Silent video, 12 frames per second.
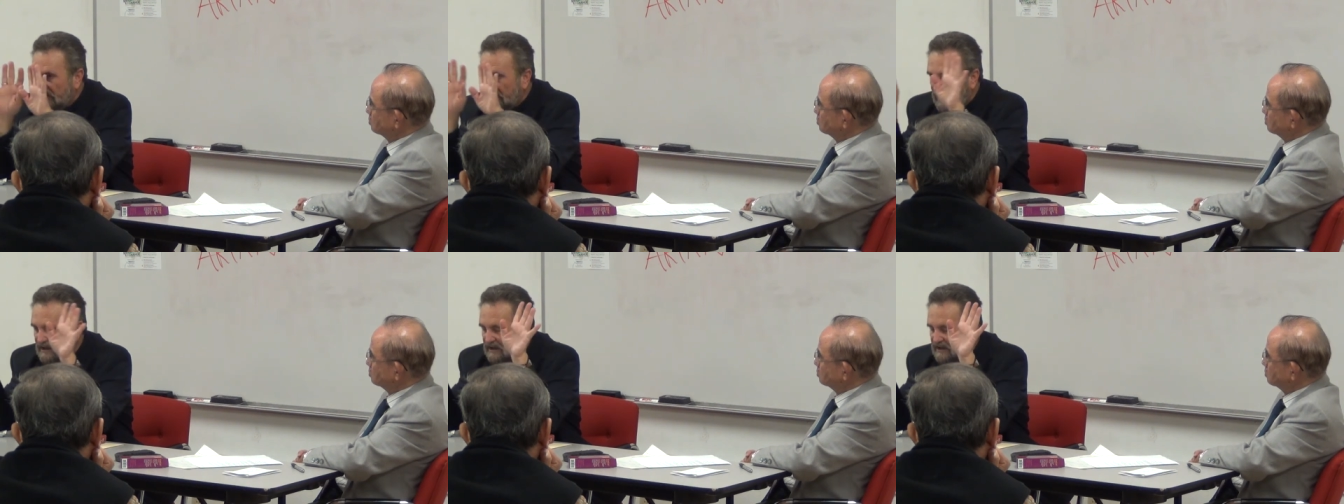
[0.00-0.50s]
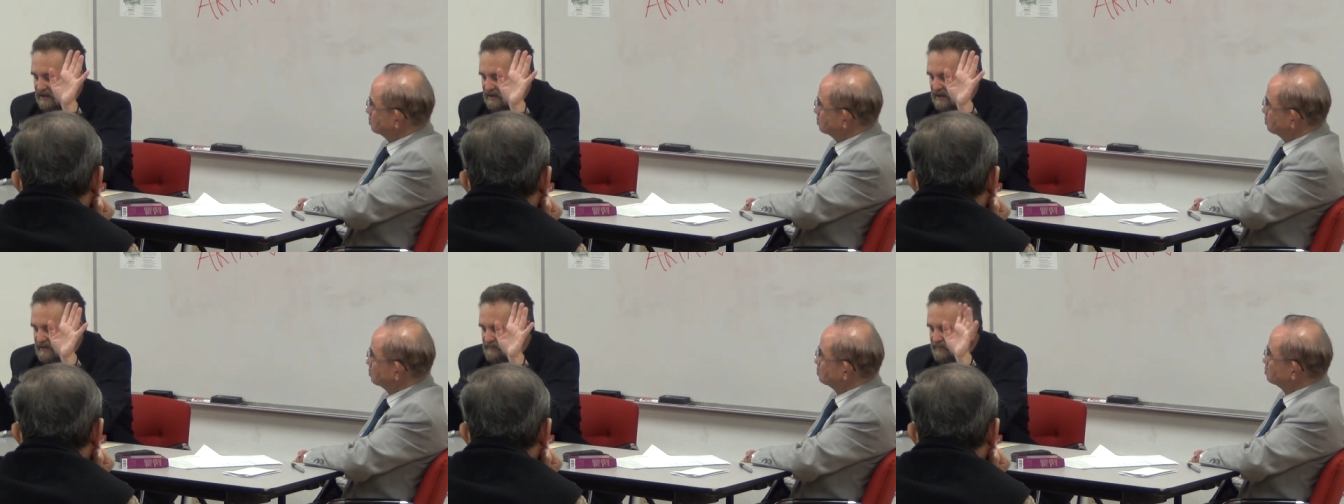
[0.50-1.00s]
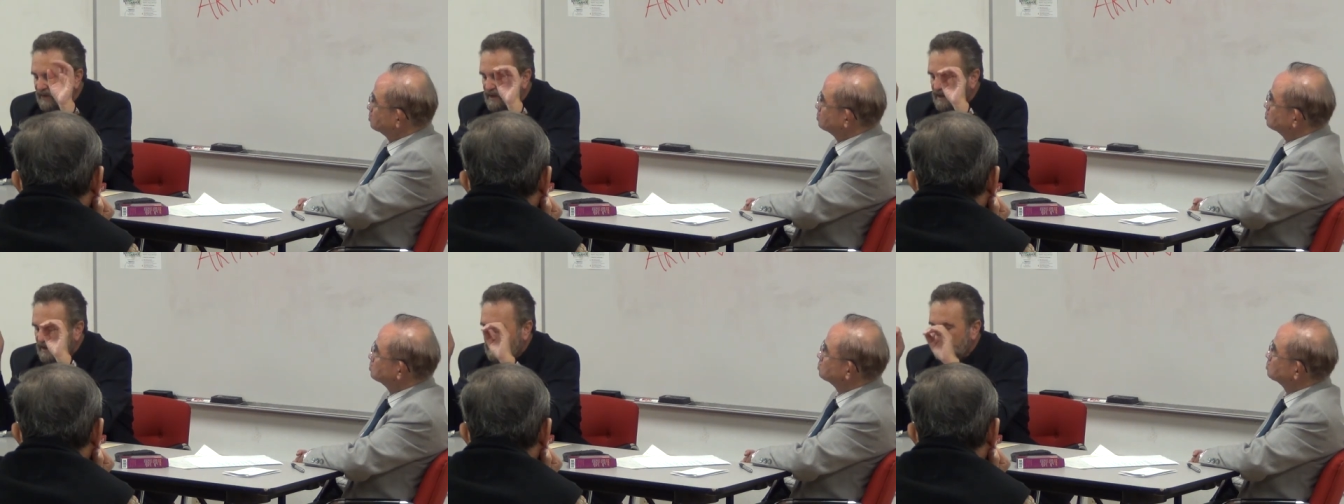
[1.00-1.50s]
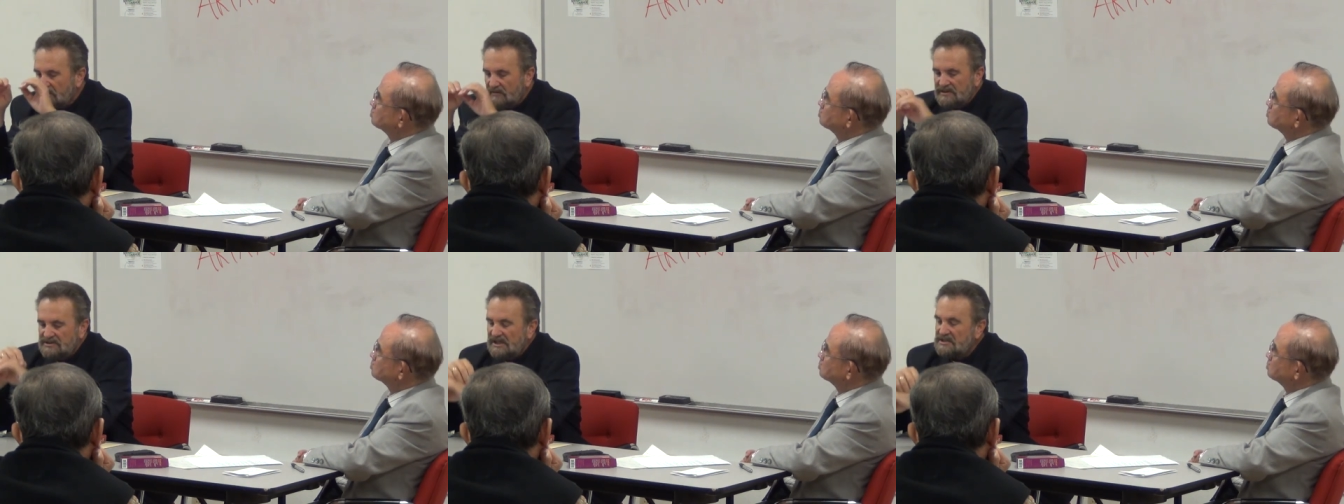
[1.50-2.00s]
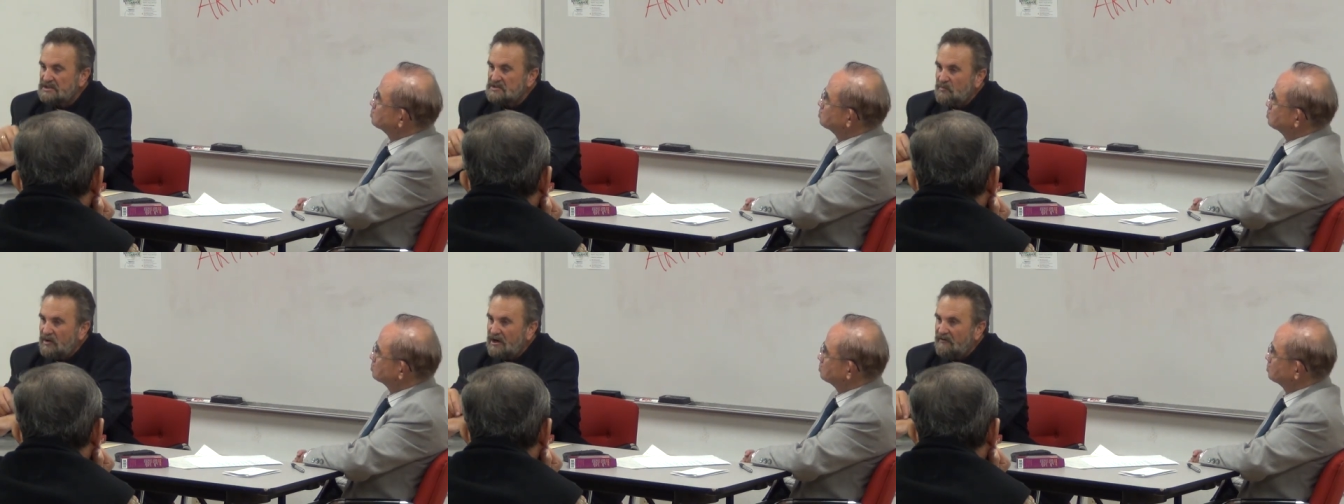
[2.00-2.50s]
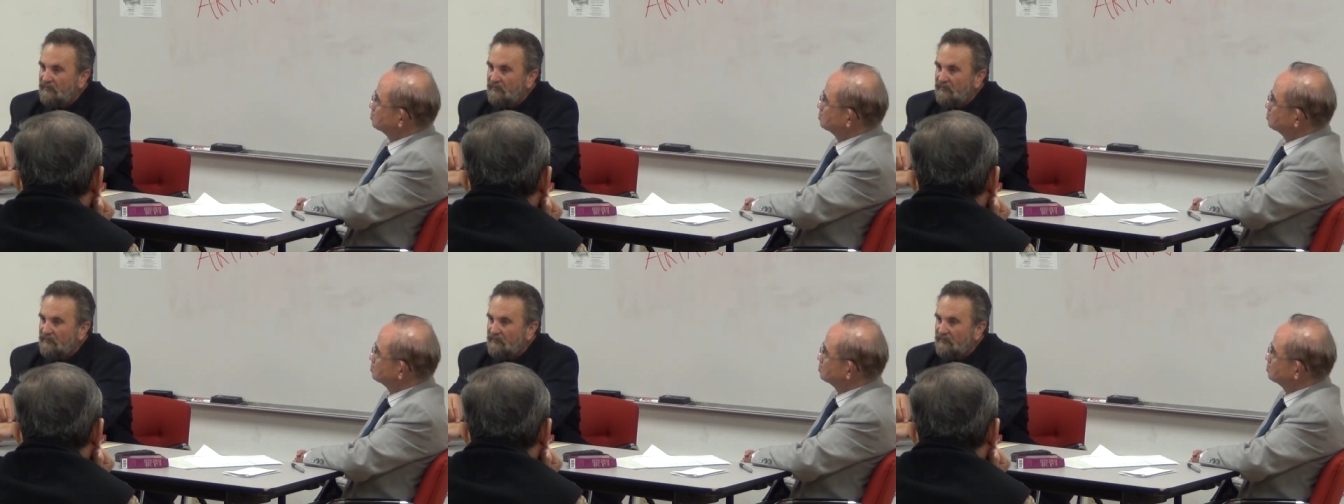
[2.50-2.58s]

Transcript: without anything. And so the Jesus prayer